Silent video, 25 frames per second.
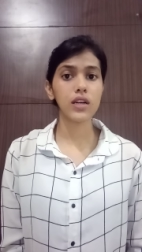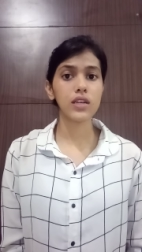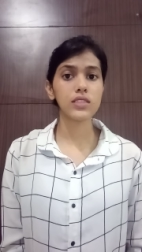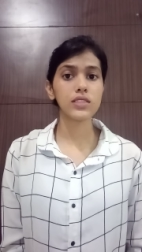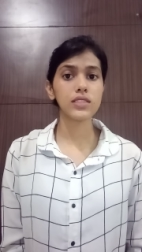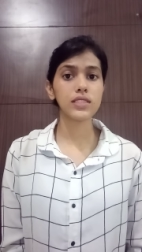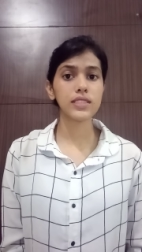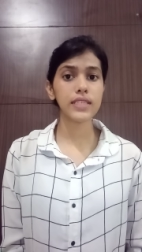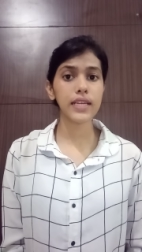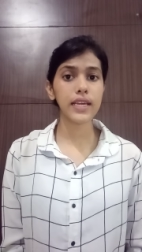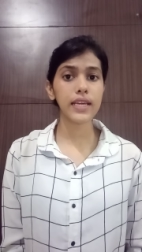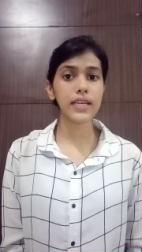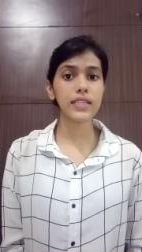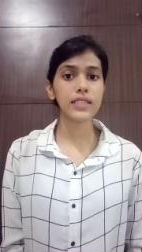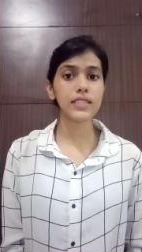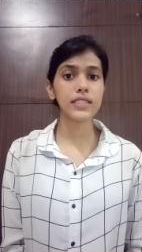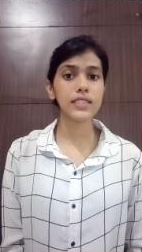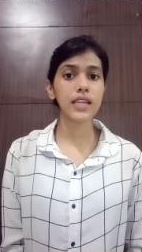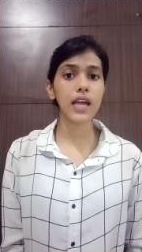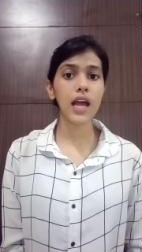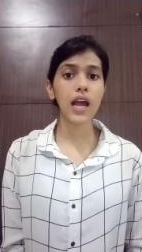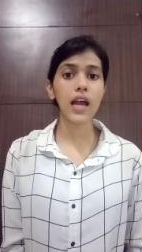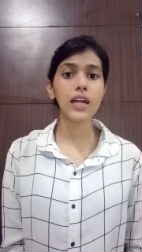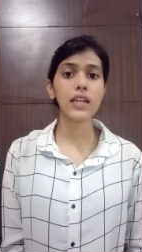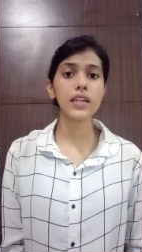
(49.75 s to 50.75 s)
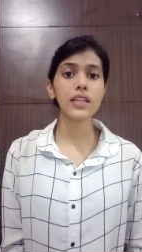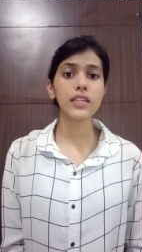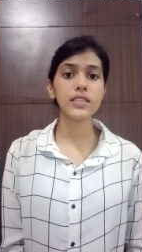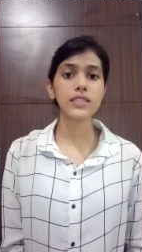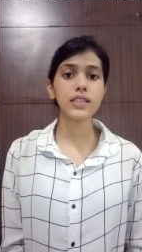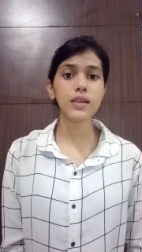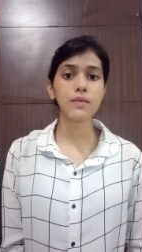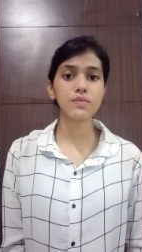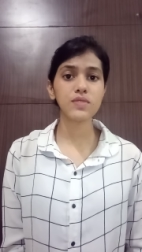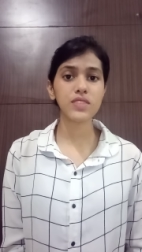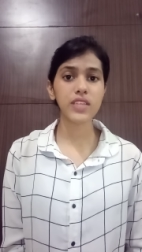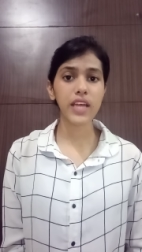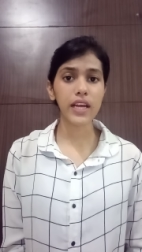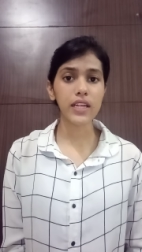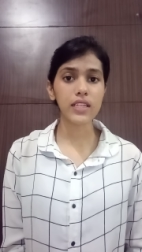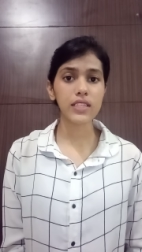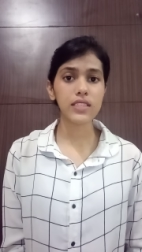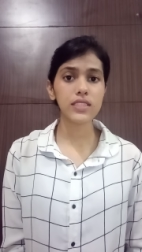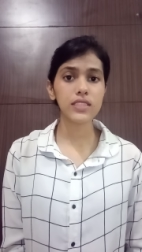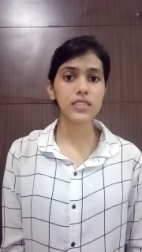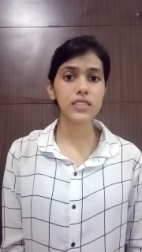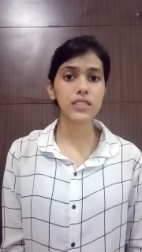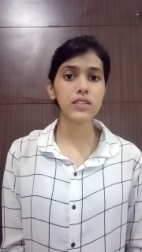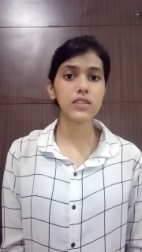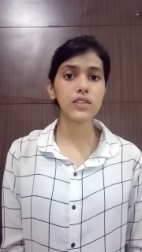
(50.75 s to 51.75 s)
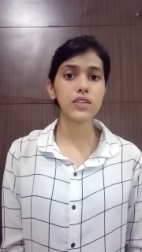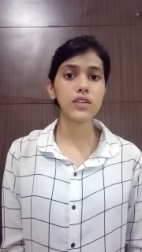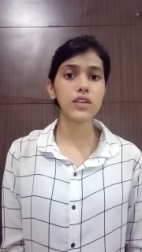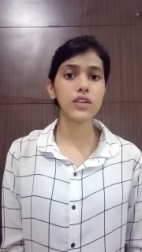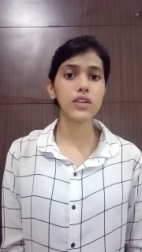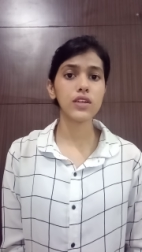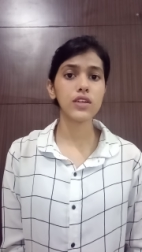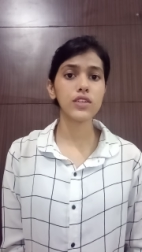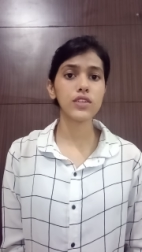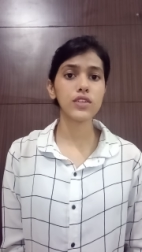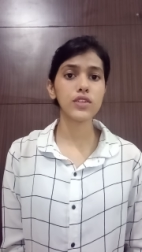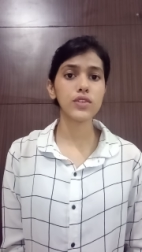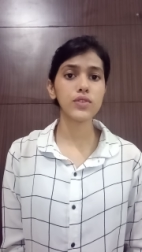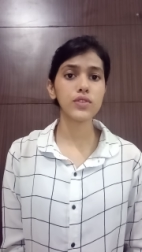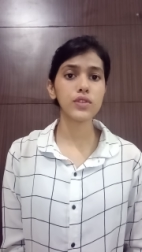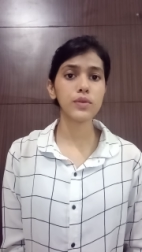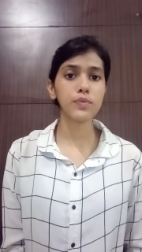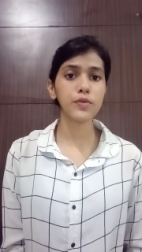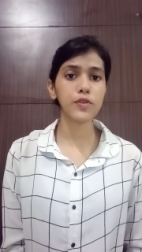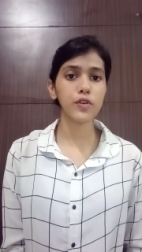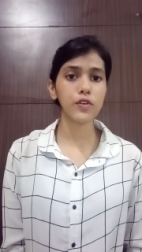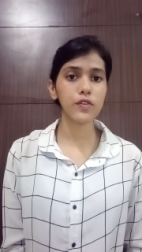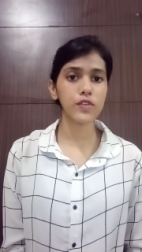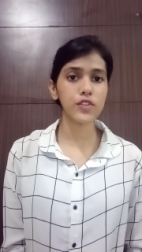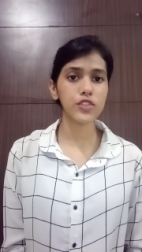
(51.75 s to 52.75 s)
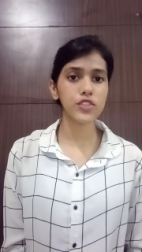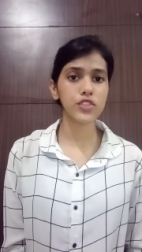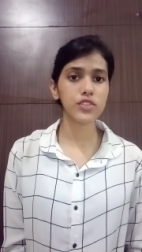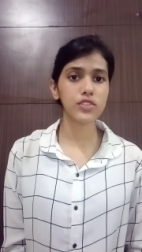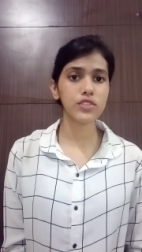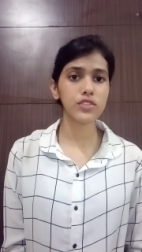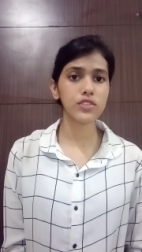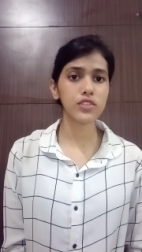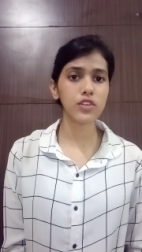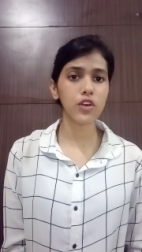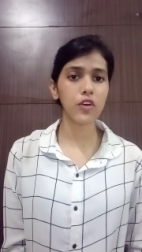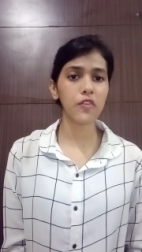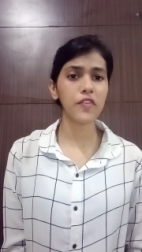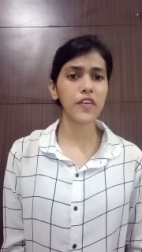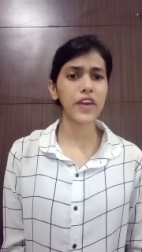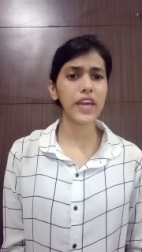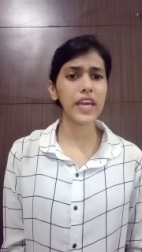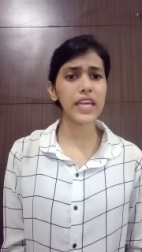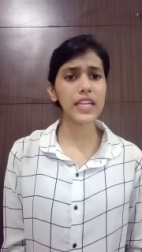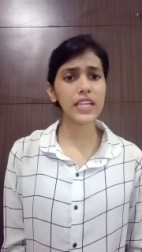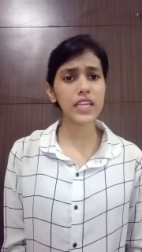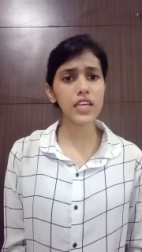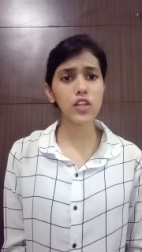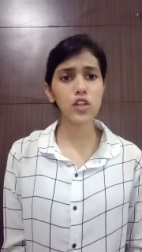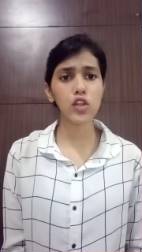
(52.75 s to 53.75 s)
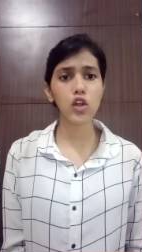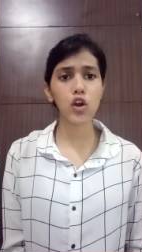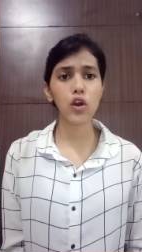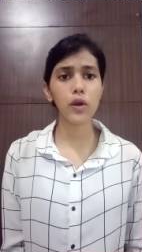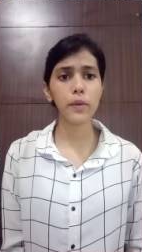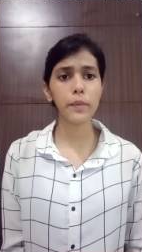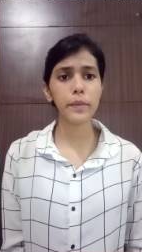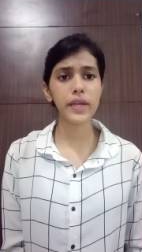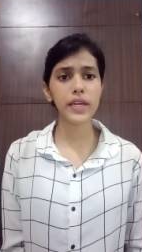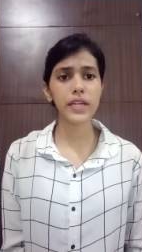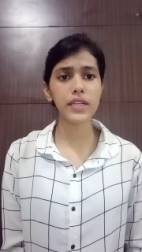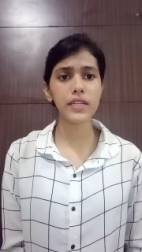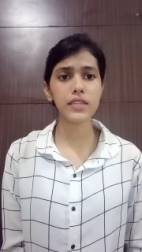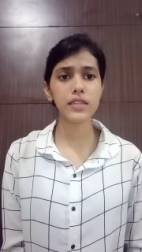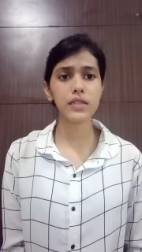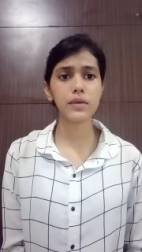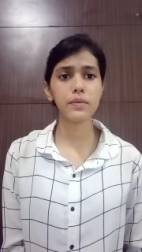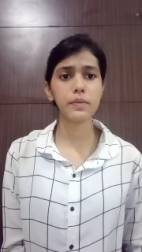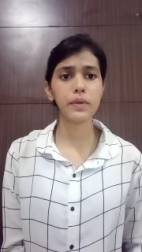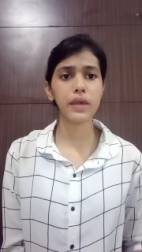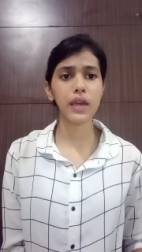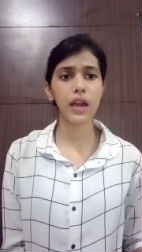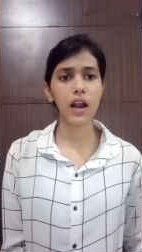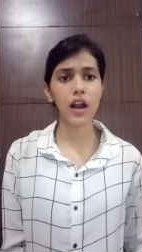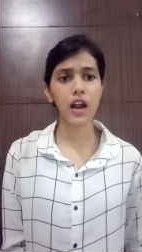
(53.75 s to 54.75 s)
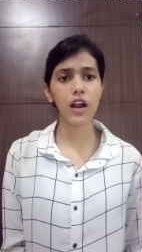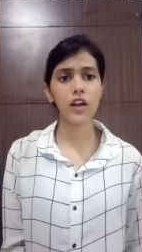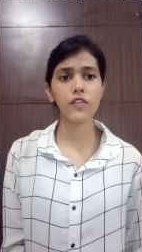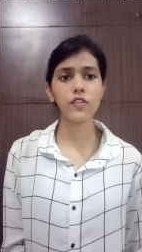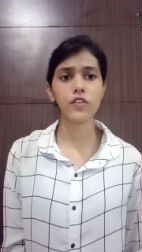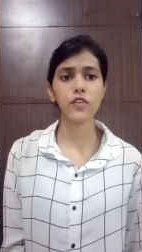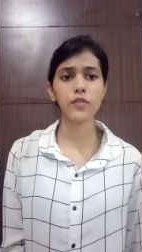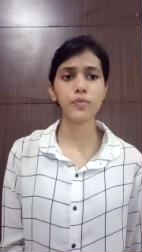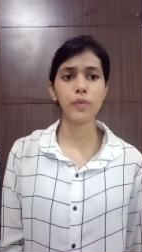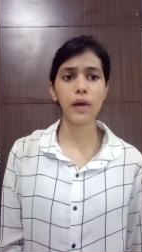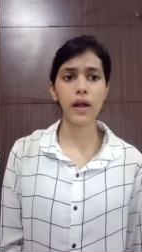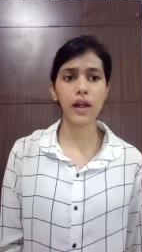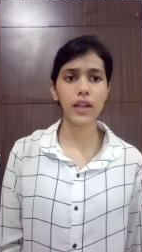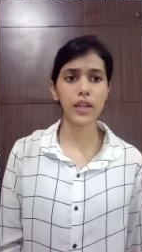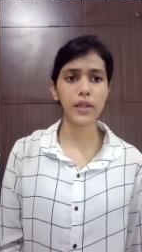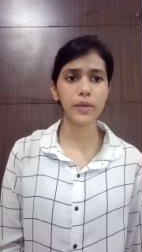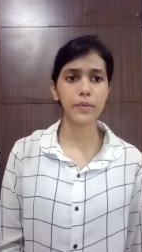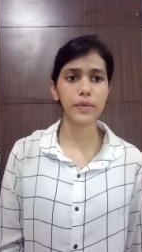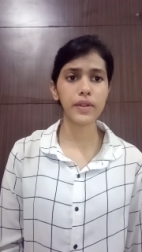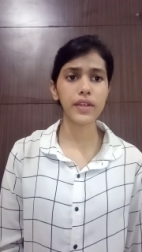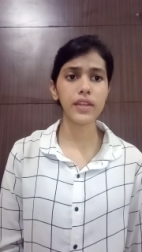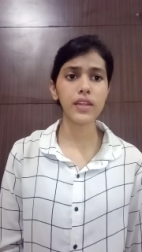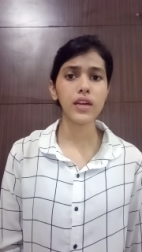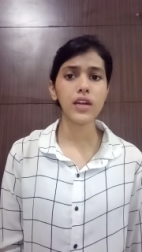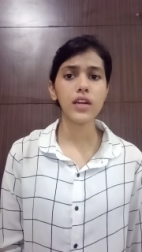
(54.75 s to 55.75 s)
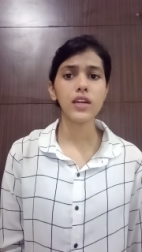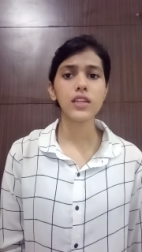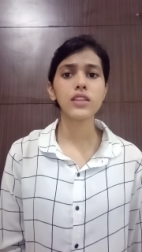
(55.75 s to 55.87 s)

states that subjects to the provisions of any law made in the behalf of Parliament,